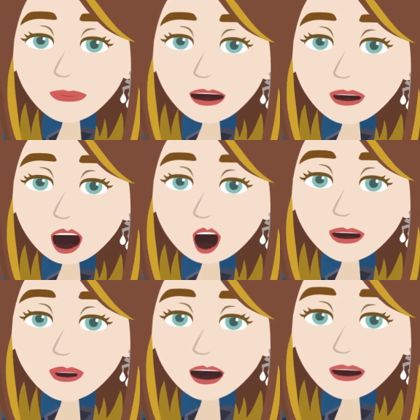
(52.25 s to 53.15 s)
oh yeah, I
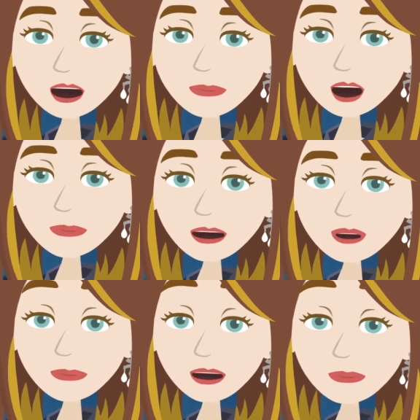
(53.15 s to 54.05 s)
need somebody that does this,
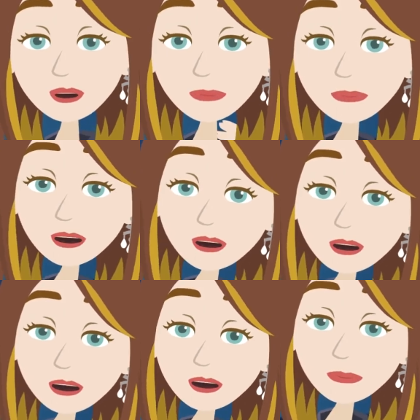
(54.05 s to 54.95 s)
this, and this, and
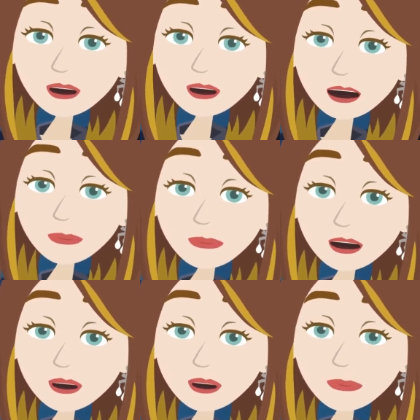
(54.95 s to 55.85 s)
you don't do those
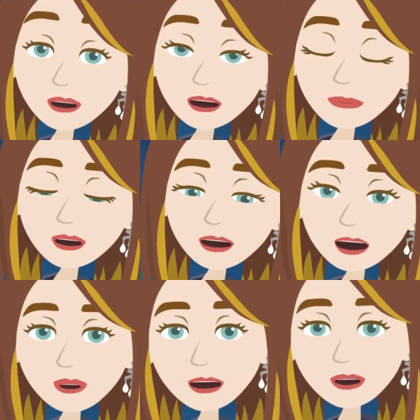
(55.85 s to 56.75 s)
things, so you may
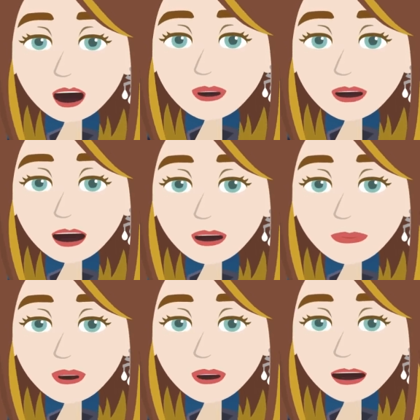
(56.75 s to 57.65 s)
not be the right one.
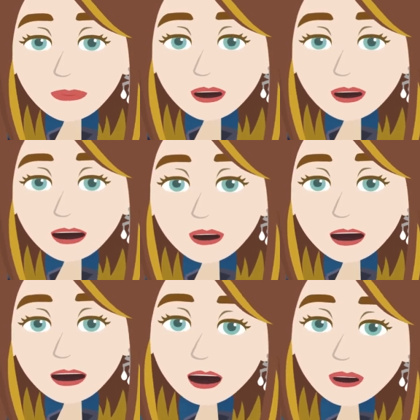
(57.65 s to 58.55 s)
Are you getting what we're
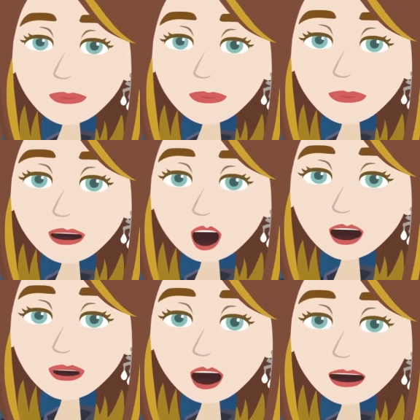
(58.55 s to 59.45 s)
getting at?
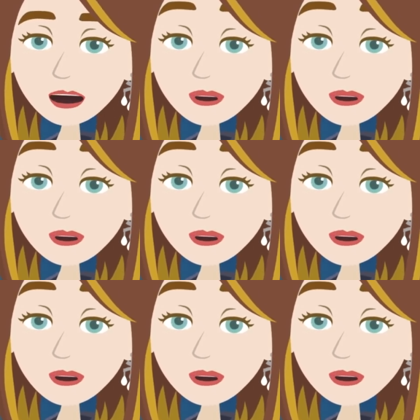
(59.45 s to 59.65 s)
When you are